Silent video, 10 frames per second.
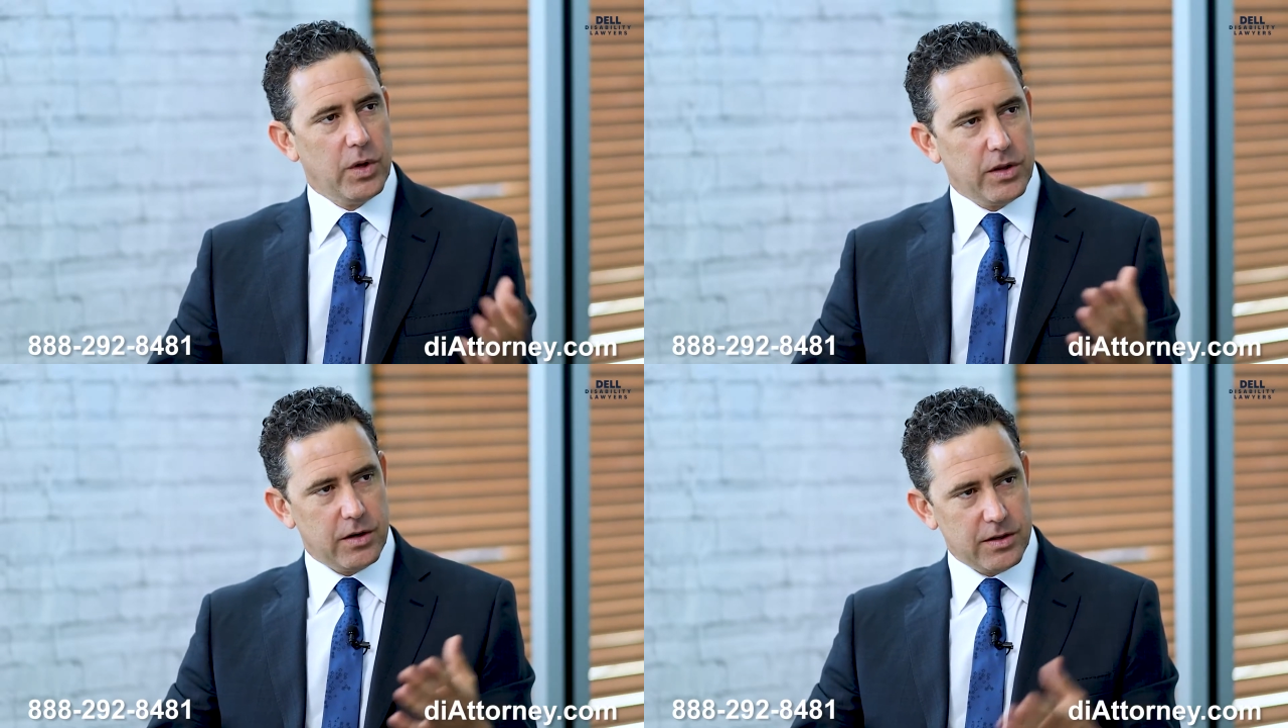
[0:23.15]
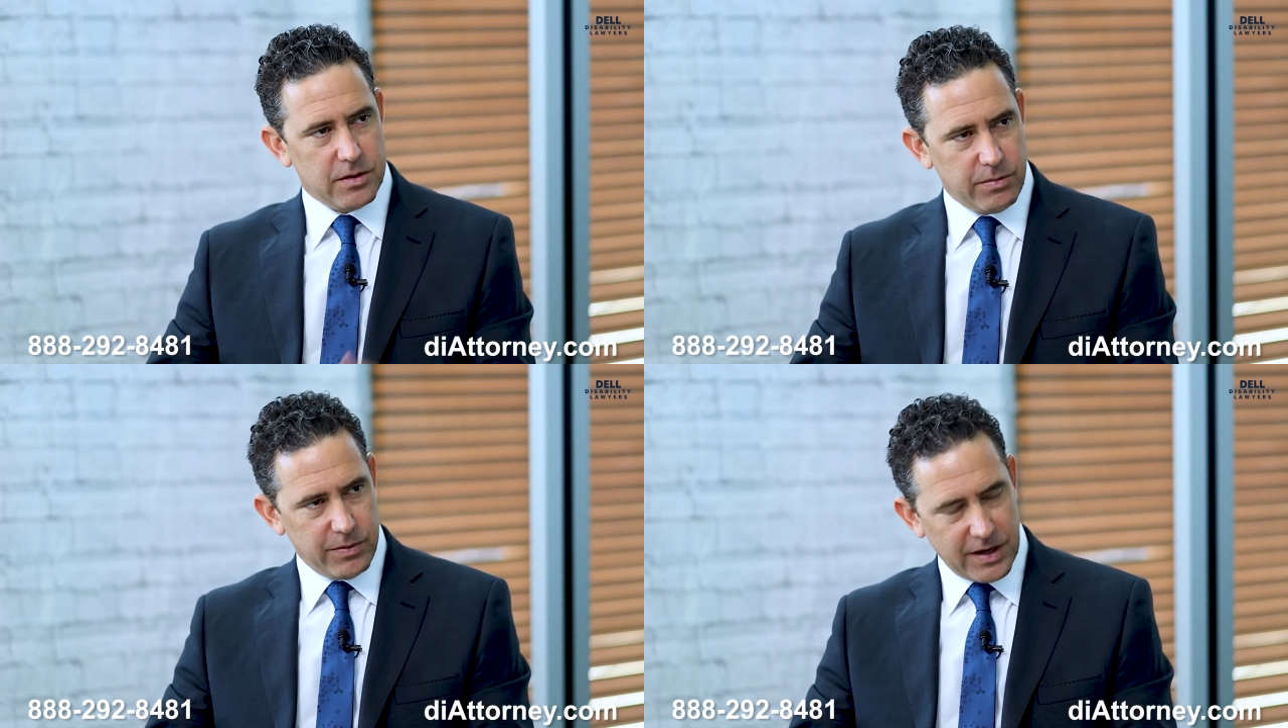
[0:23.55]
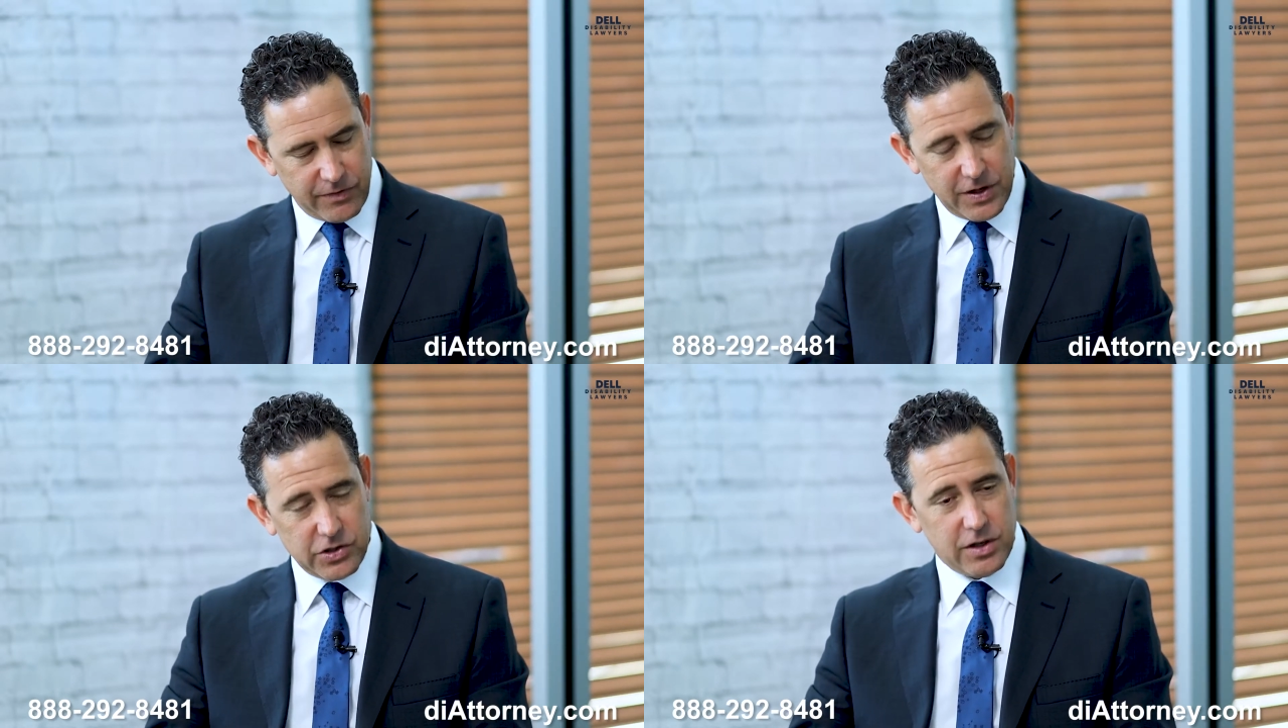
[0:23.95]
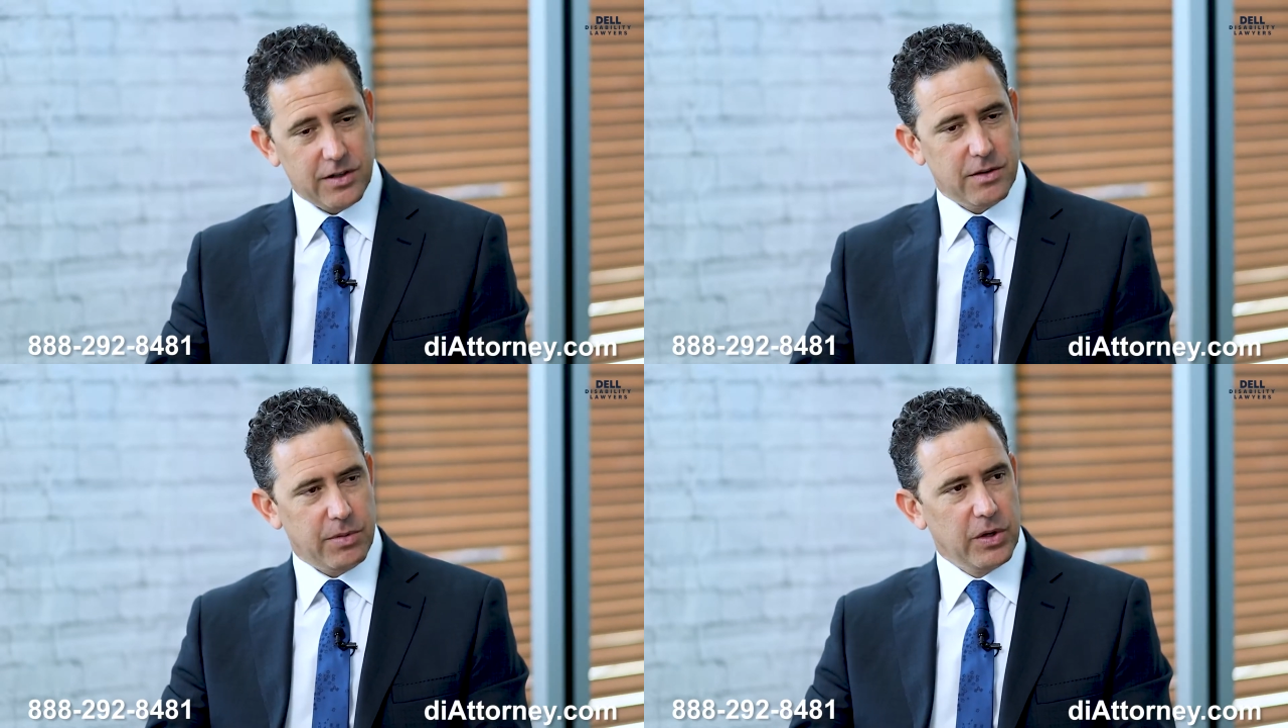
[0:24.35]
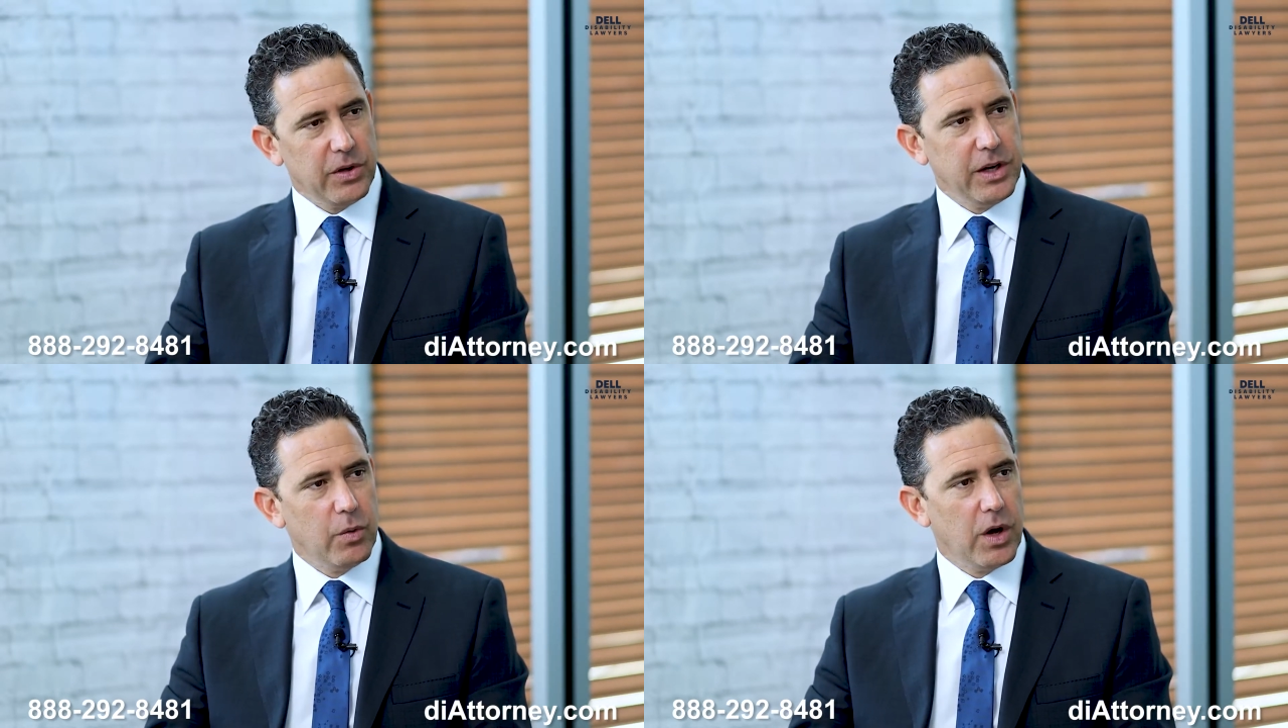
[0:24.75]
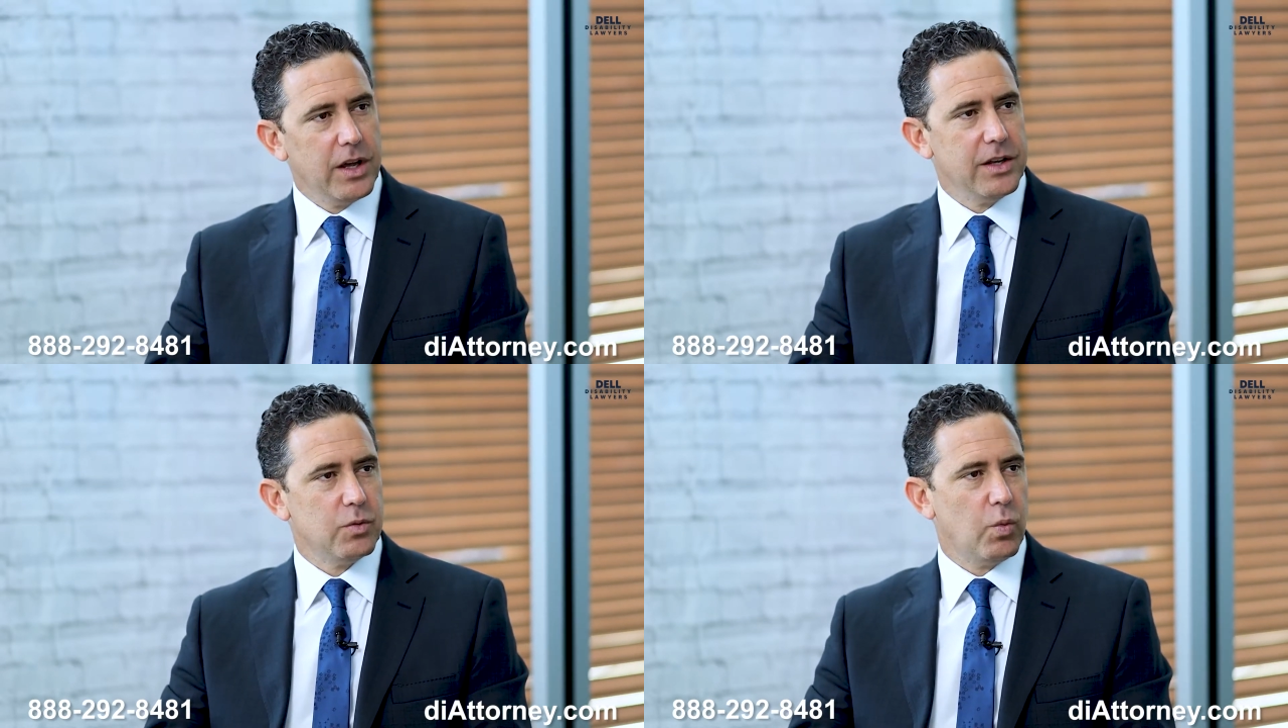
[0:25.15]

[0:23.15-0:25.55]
what their definition of disability was,